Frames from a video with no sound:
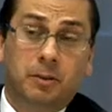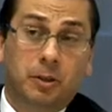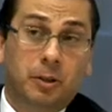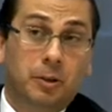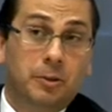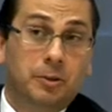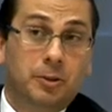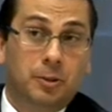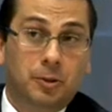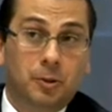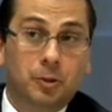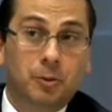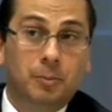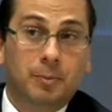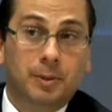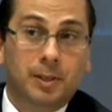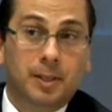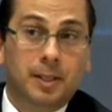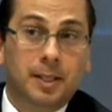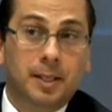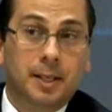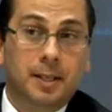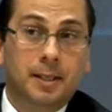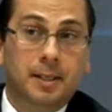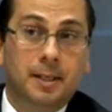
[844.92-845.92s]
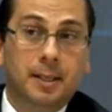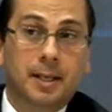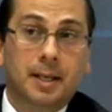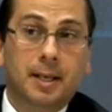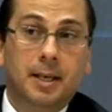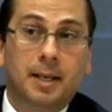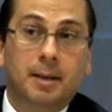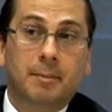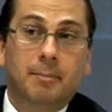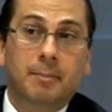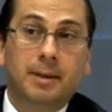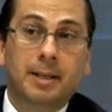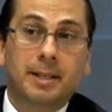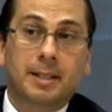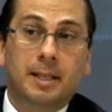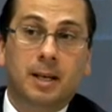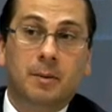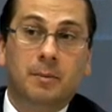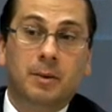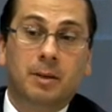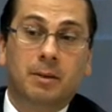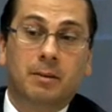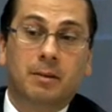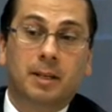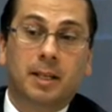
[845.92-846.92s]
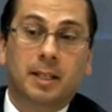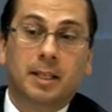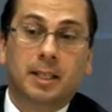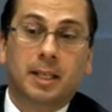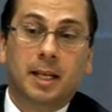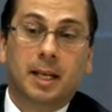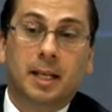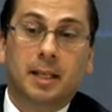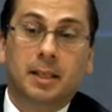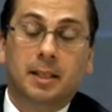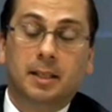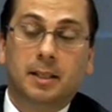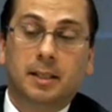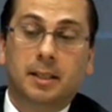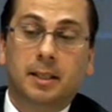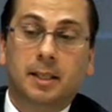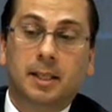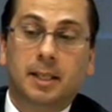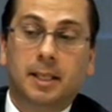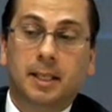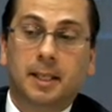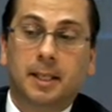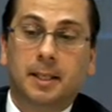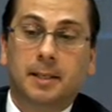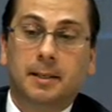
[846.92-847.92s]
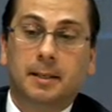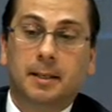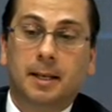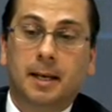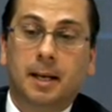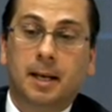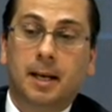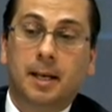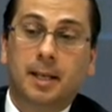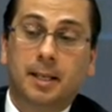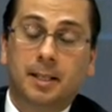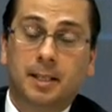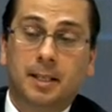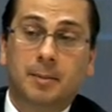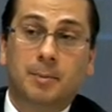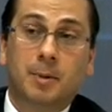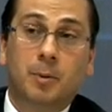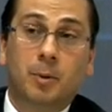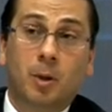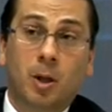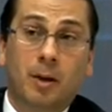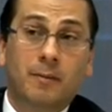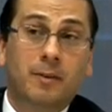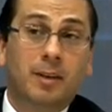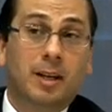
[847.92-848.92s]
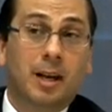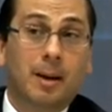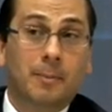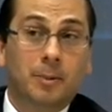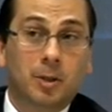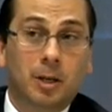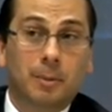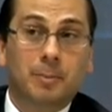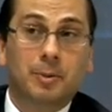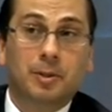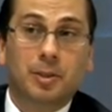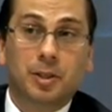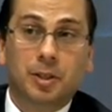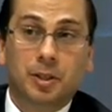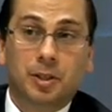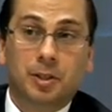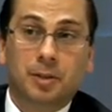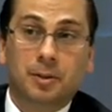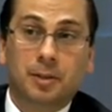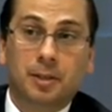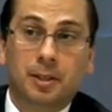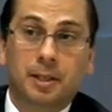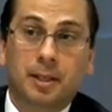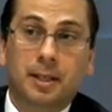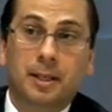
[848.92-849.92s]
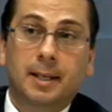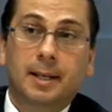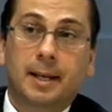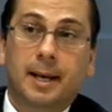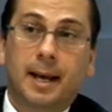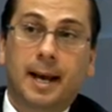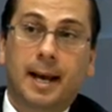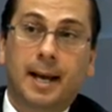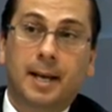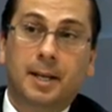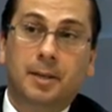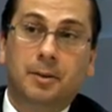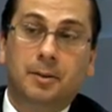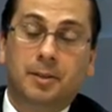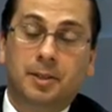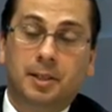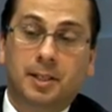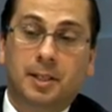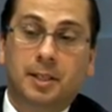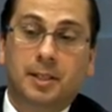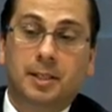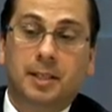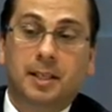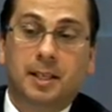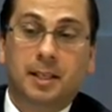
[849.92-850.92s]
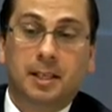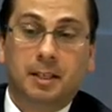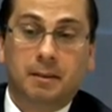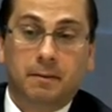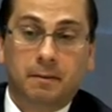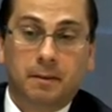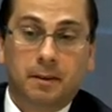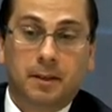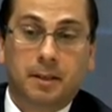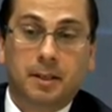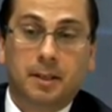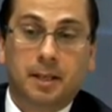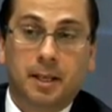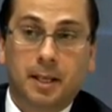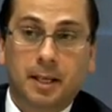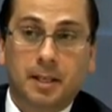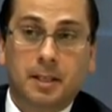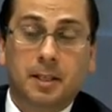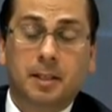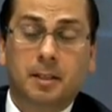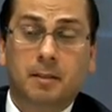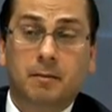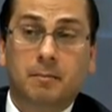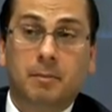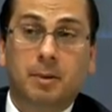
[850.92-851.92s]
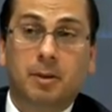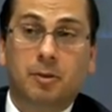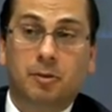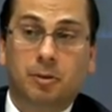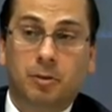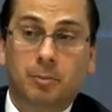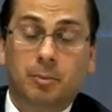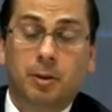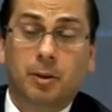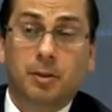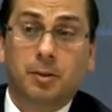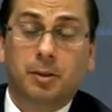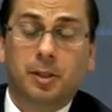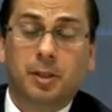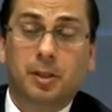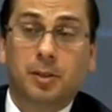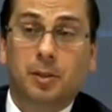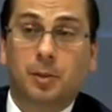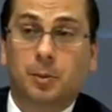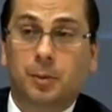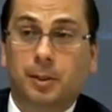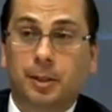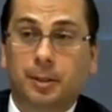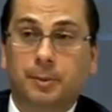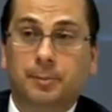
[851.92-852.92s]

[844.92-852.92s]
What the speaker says: of close to 2%, means that we think that the ECB will overcome the opposition and you'll see a significant easing of monetary policy this